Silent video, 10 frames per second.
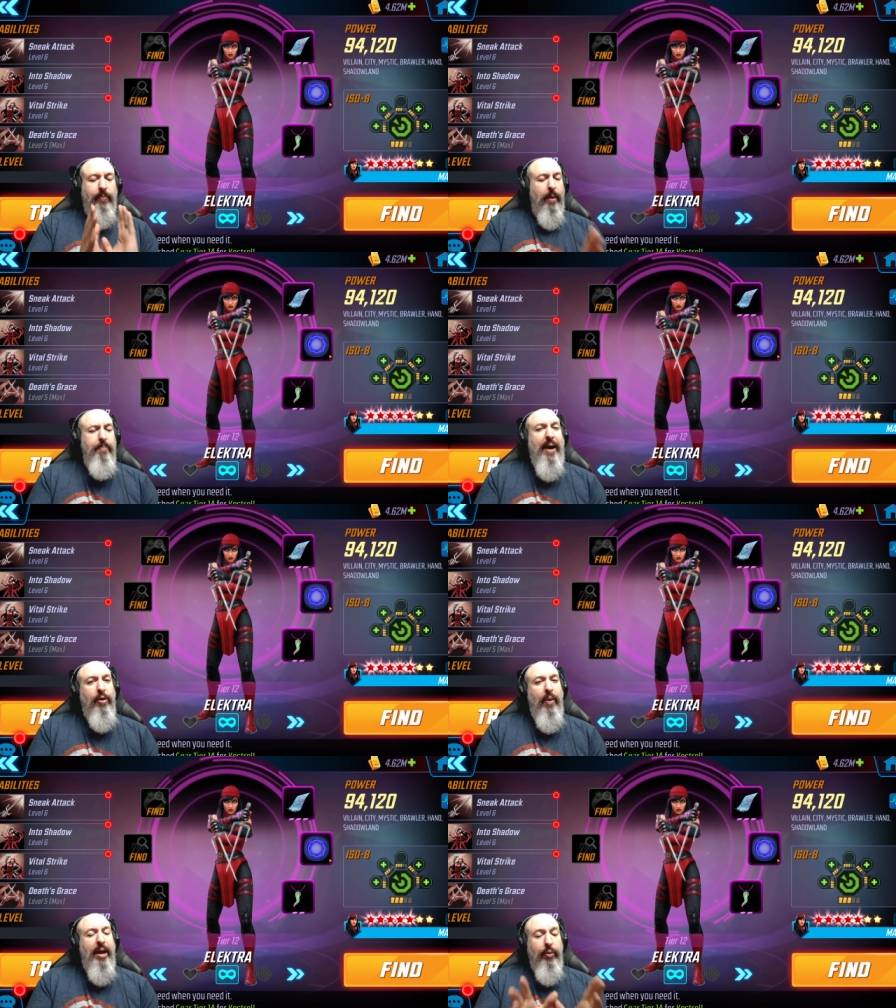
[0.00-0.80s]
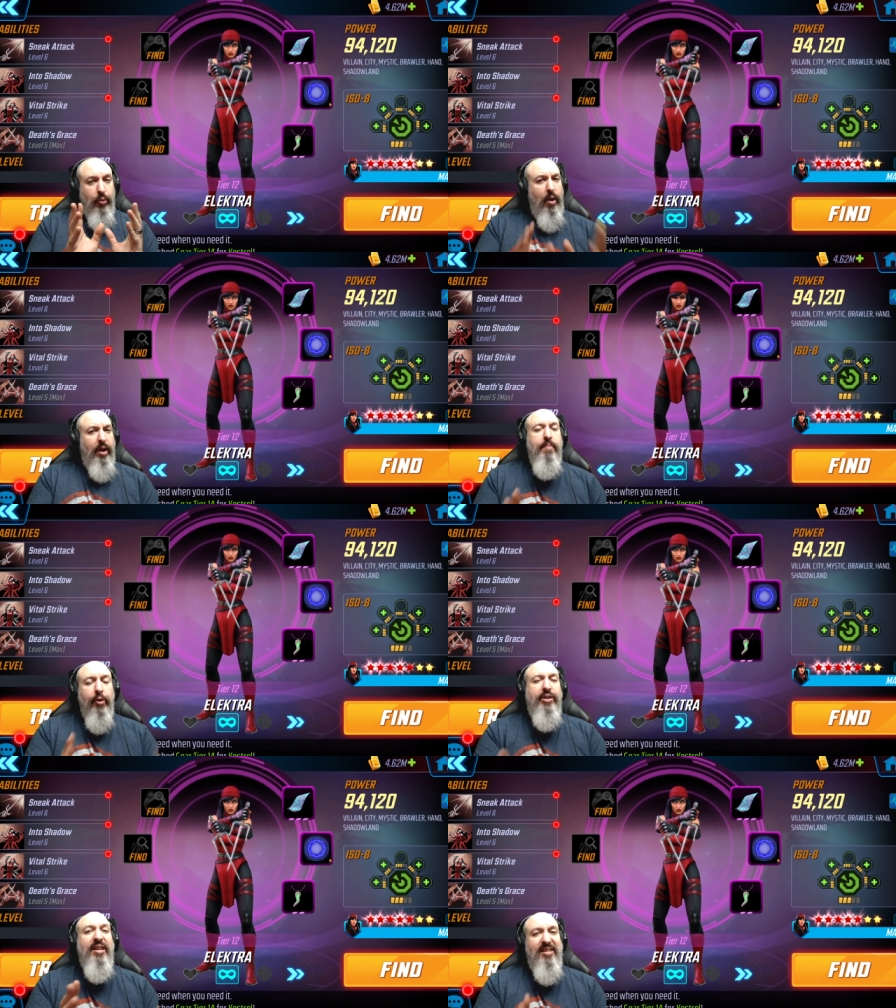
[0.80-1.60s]
by the way, was one of the
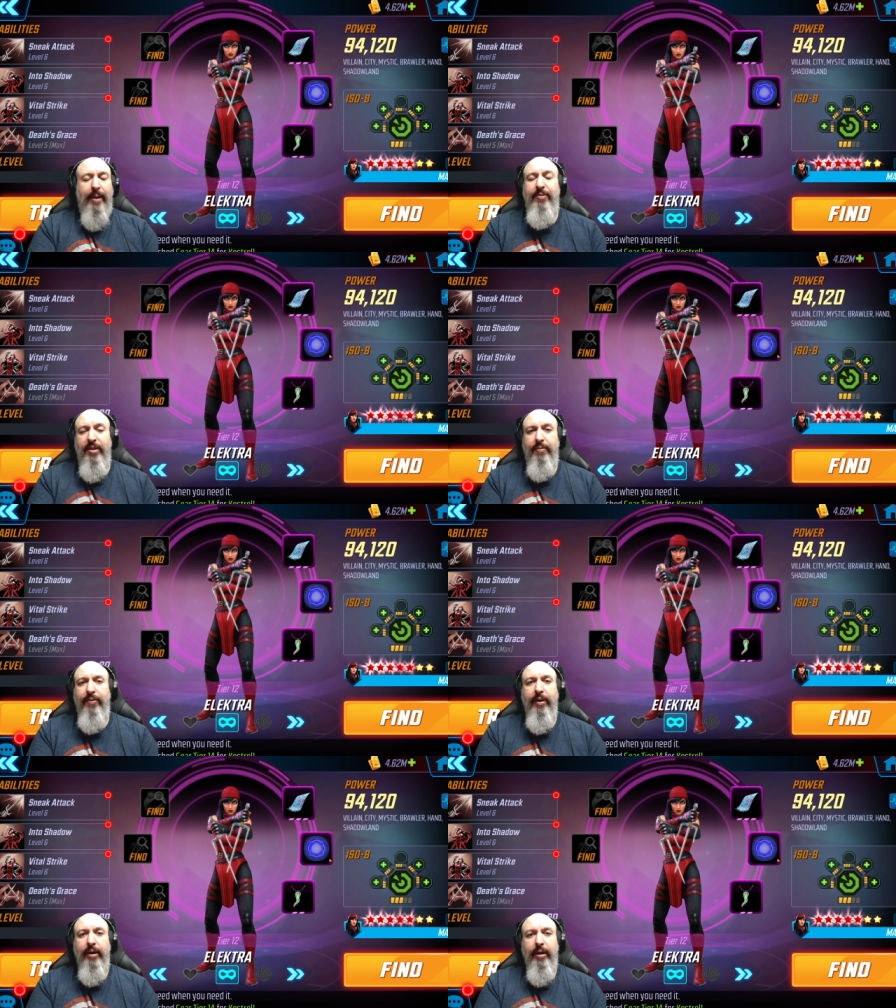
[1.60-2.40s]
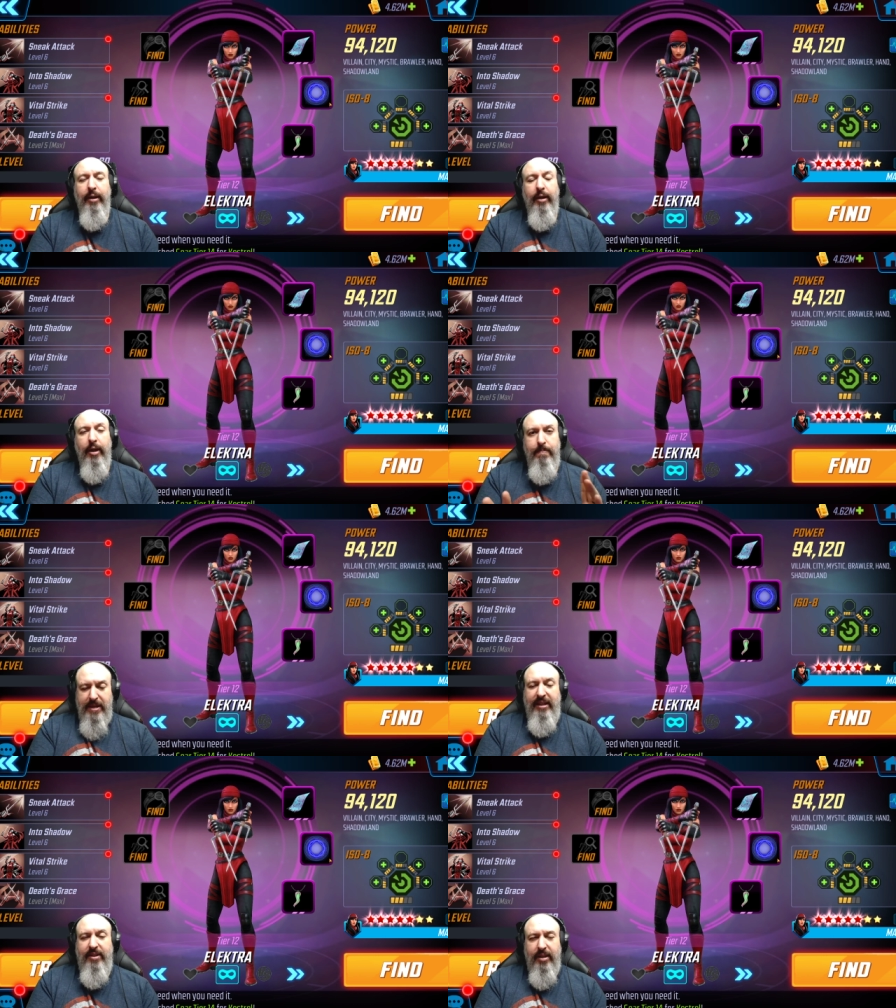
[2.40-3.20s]
most deceptive
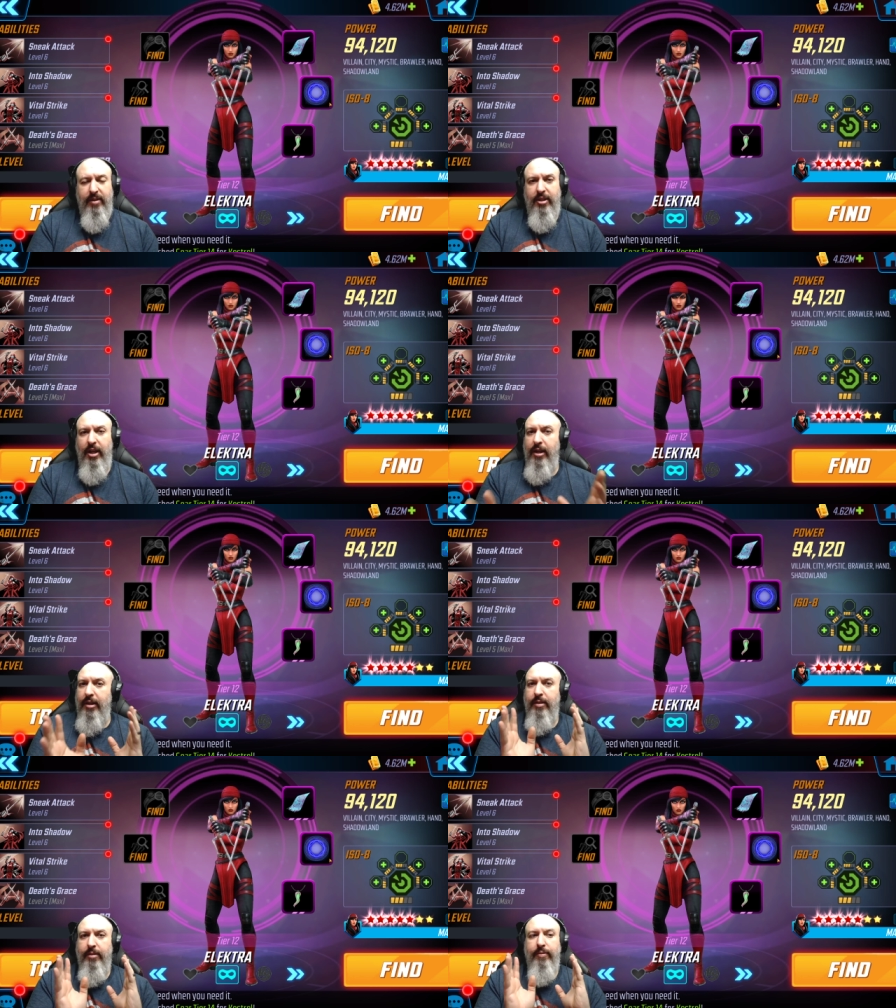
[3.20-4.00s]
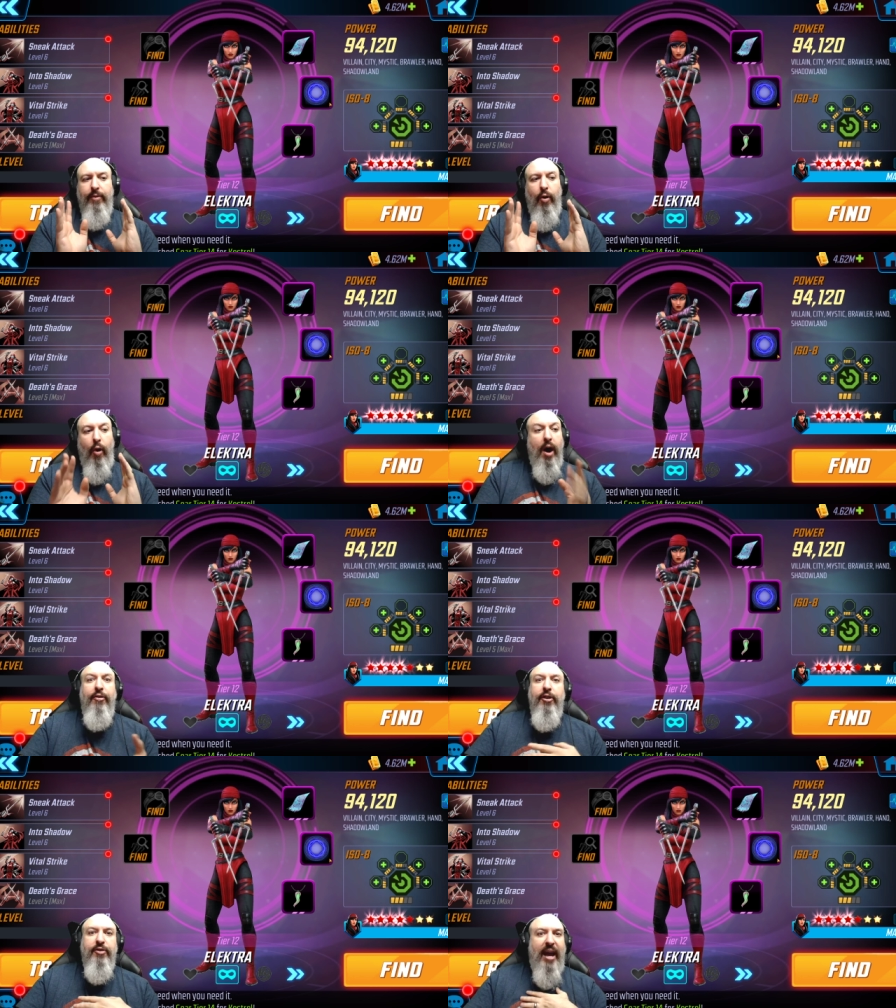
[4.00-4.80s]
pieces of
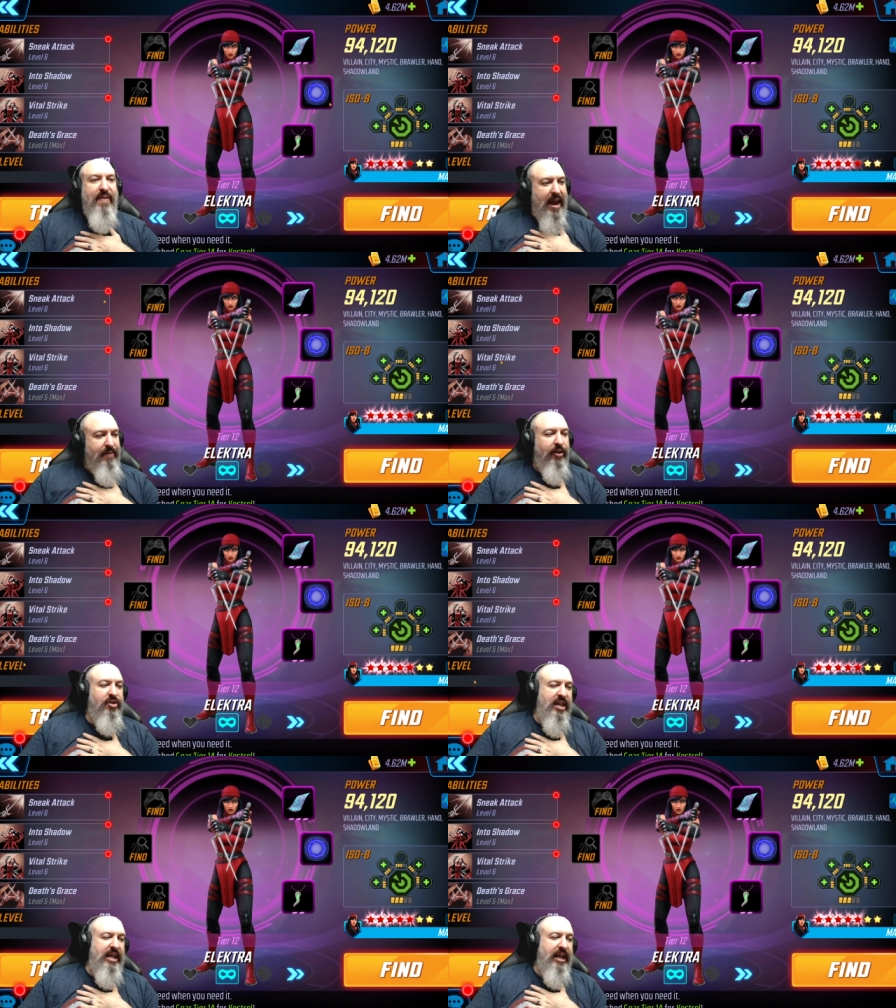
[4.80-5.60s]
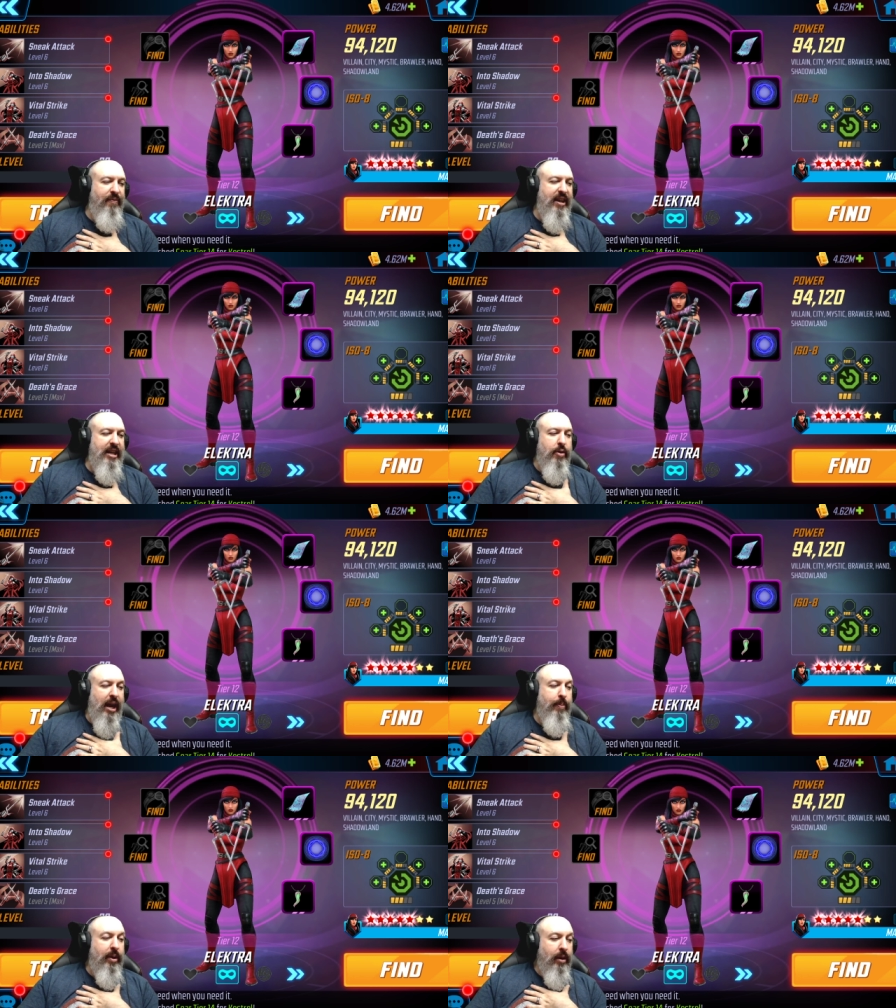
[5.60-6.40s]
offers I've ever seen in a video
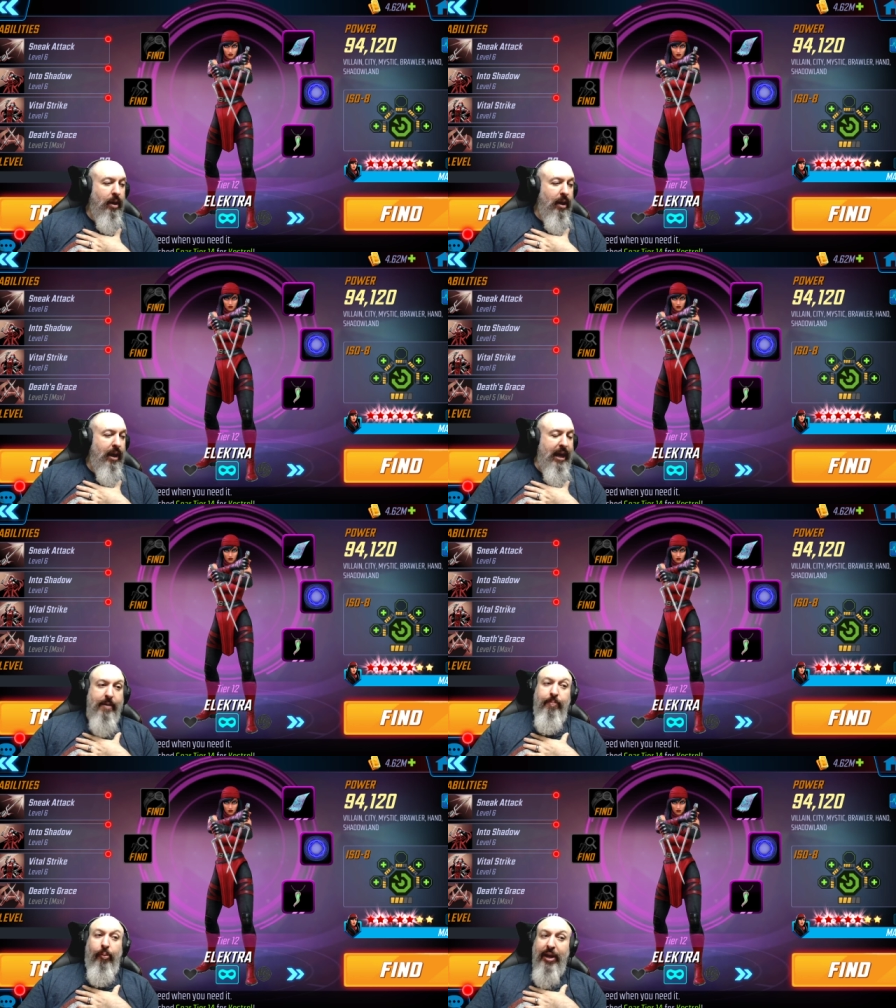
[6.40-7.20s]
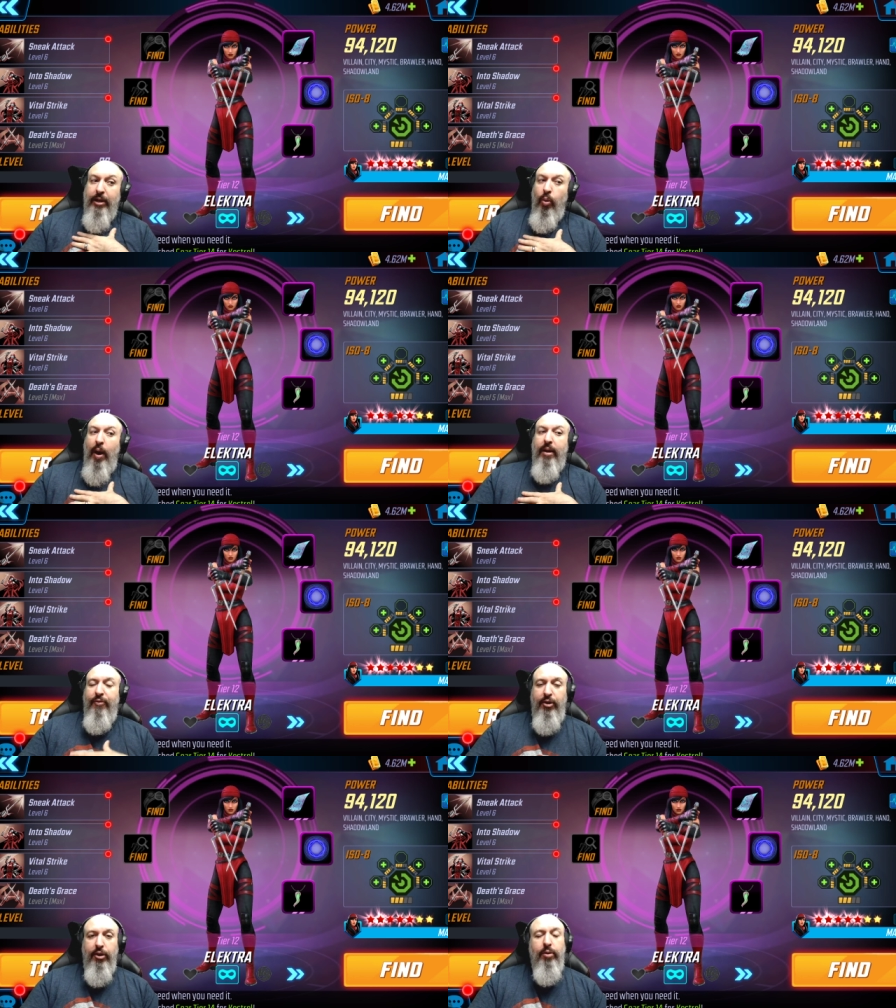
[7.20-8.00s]
game, and and I played quite a
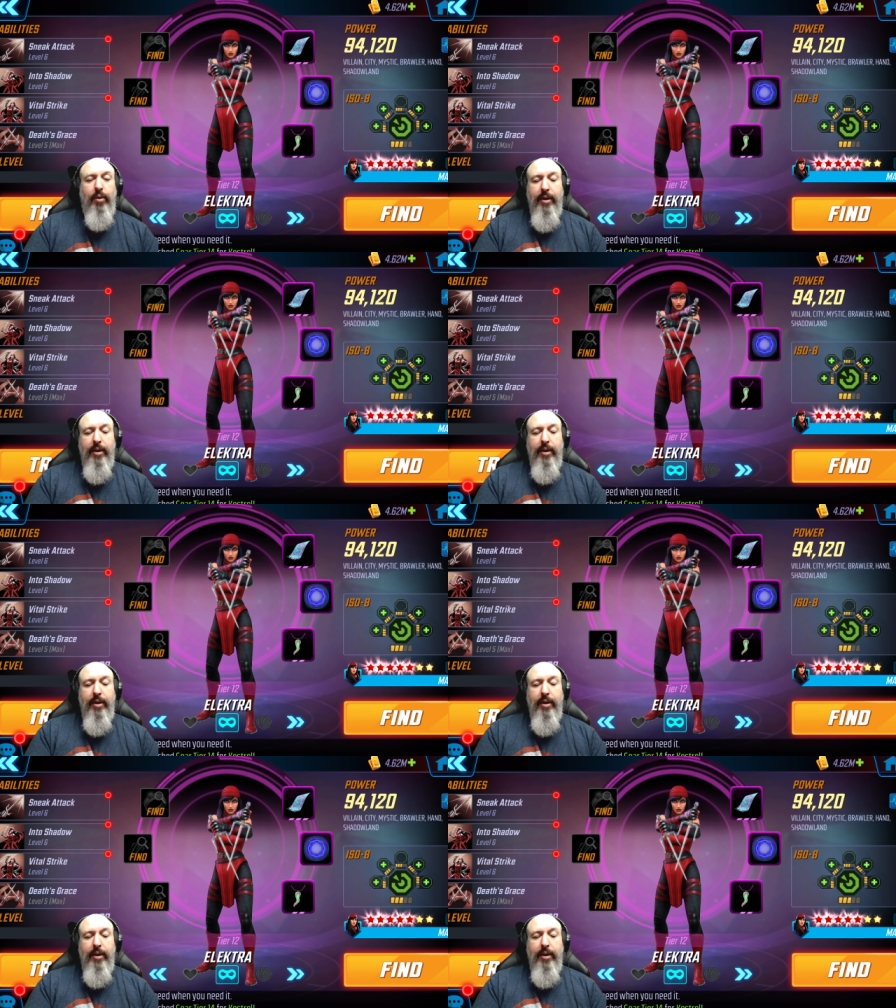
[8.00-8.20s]
few.